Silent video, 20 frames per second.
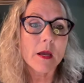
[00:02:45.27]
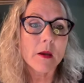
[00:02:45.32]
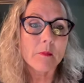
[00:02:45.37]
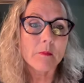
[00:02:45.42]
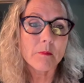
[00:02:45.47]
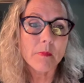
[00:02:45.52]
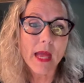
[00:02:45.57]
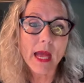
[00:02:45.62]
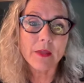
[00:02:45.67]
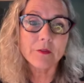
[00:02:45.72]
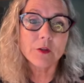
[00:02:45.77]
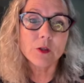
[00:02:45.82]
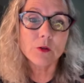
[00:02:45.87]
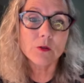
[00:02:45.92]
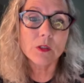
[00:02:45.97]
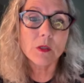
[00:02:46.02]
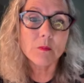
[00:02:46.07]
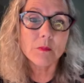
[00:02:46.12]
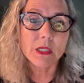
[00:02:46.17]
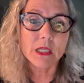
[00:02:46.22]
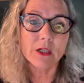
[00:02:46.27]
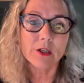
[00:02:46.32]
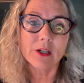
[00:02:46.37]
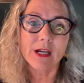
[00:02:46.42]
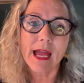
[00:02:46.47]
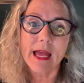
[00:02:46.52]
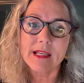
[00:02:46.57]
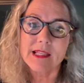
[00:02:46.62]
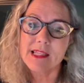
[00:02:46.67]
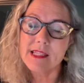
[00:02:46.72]
Matthew Lemire
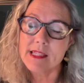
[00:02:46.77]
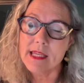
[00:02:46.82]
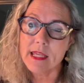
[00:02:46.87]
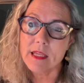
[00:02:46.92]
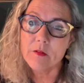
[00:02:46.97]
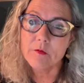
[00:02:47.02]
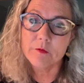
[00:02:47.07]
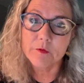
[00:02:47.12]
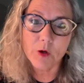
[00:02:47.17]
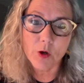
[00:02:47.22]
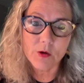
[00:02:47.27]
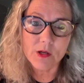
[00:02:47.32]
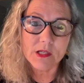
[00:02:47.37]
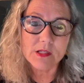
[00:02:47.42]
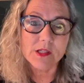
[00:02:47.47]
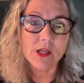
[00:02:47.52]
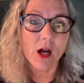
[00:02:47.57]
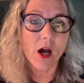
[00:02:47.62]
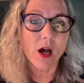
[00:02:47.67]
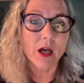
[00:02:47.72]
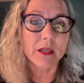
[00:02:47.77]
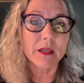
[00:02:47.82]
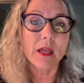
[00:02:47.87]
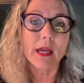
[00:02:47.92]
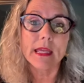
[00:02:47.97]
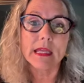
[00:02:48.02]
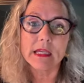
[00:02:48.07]
has stayed focused on